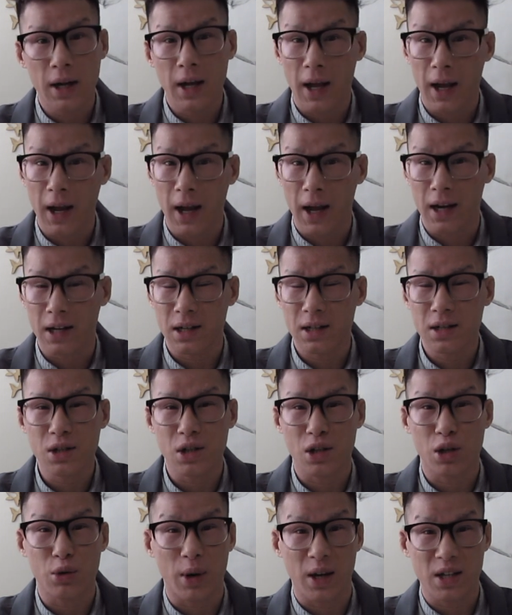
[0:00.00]
and to
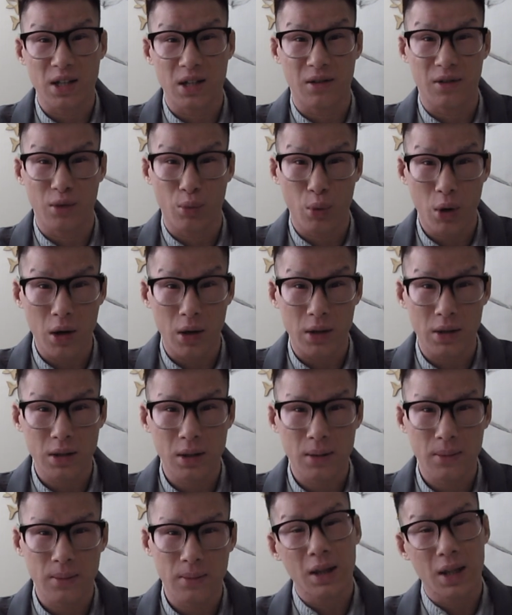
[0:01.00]
the rest of the world.
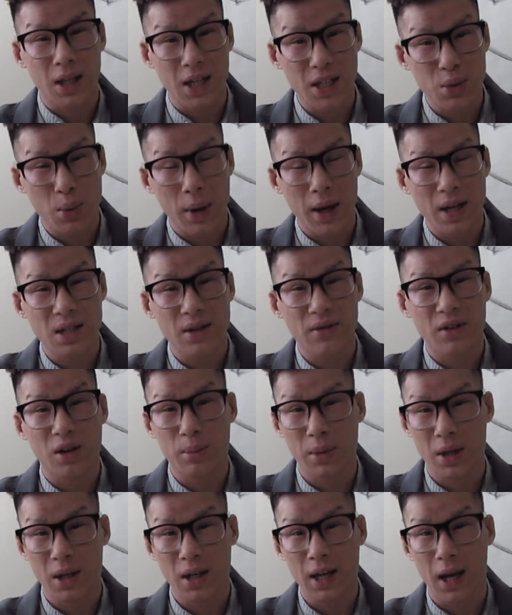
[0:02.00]
These ways of
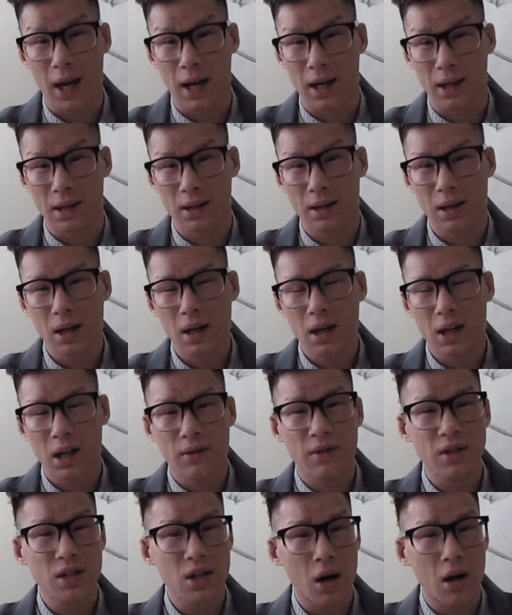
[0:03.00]
communicating give
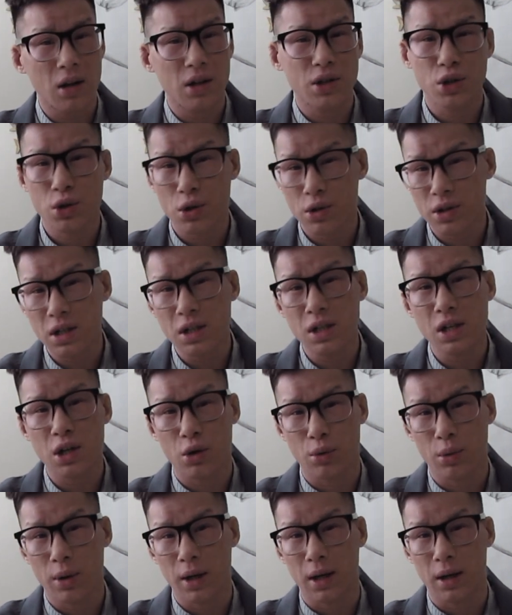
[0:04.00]
us all a certain
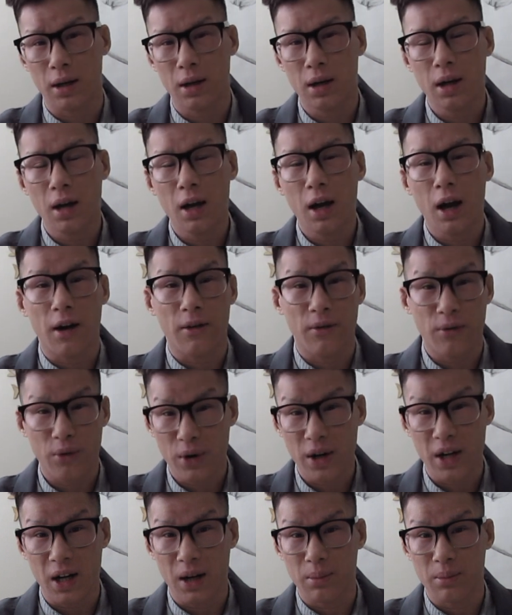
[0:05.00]
degree of
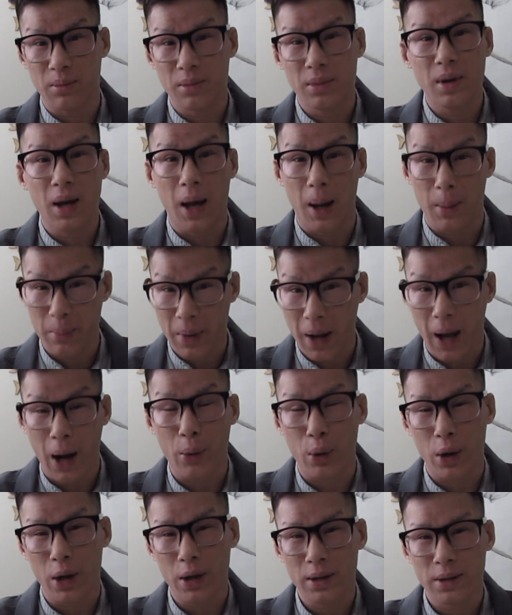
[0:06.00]
freedom and
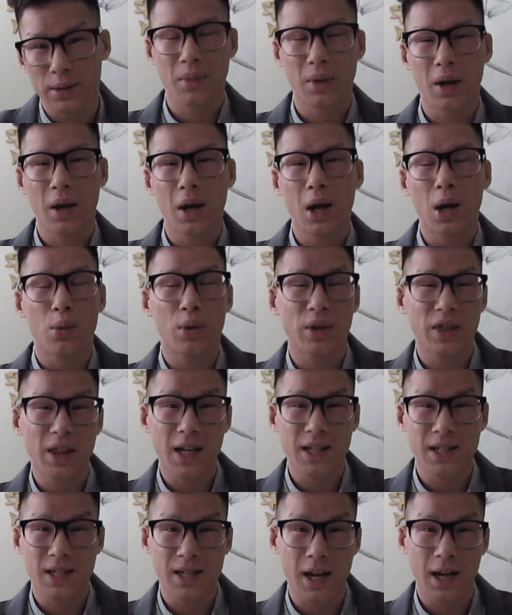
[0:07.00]
power. With
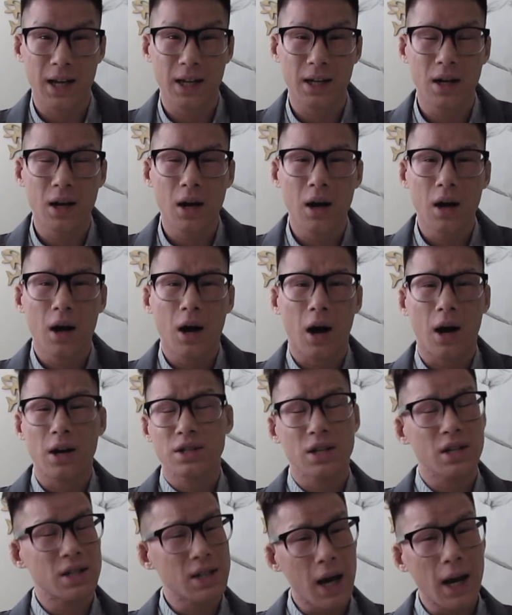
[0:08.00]
that said, our
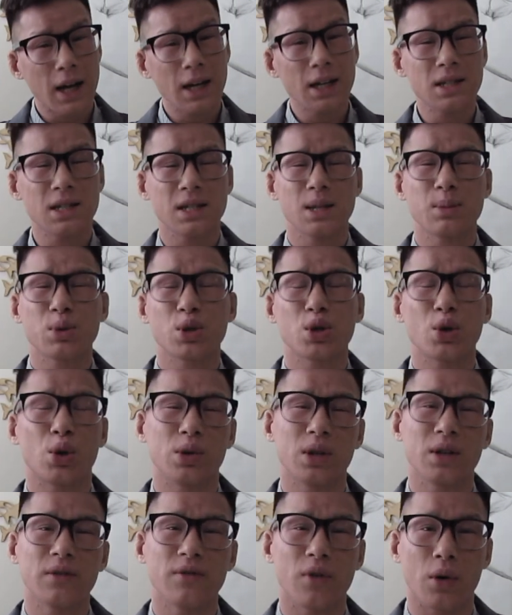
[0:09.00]
society seems to
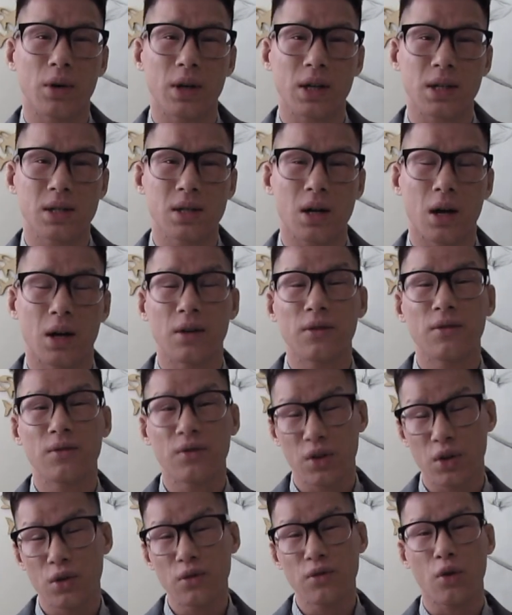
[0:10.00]
only focus on a
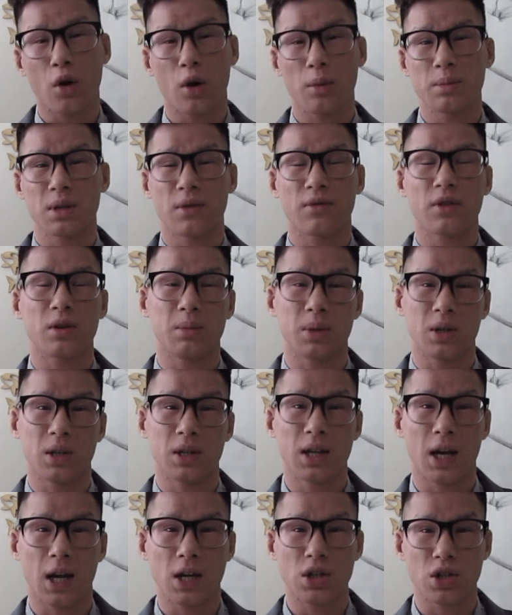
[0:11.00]
few forms of
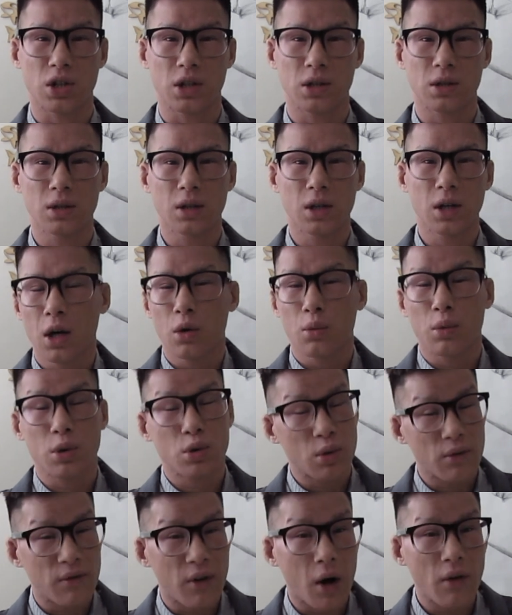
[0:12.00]
communication, which
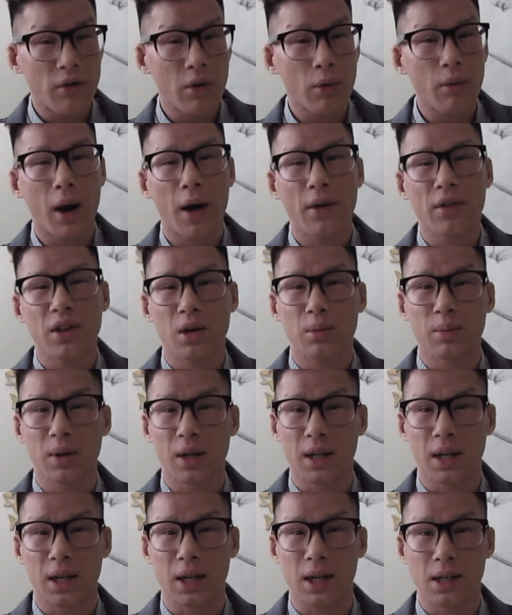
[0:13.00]
revolve around the
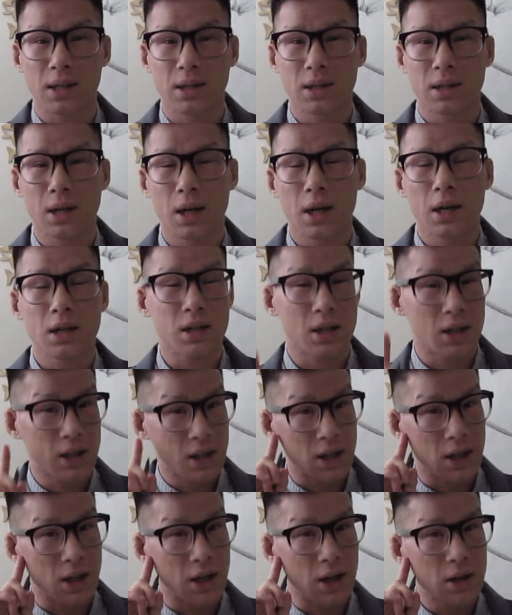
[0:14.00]
abilities to
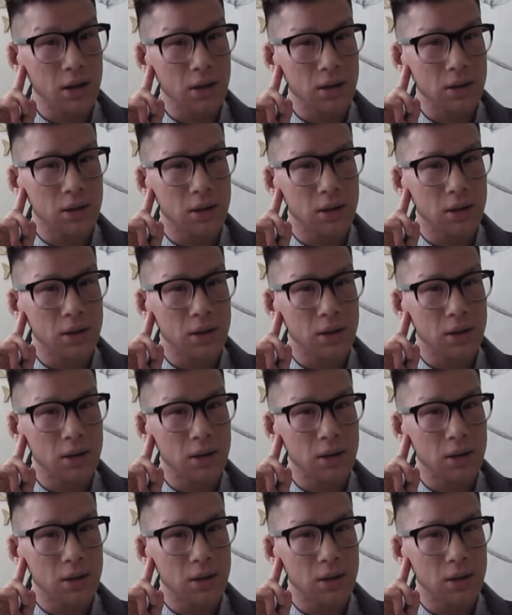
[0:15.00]
hear,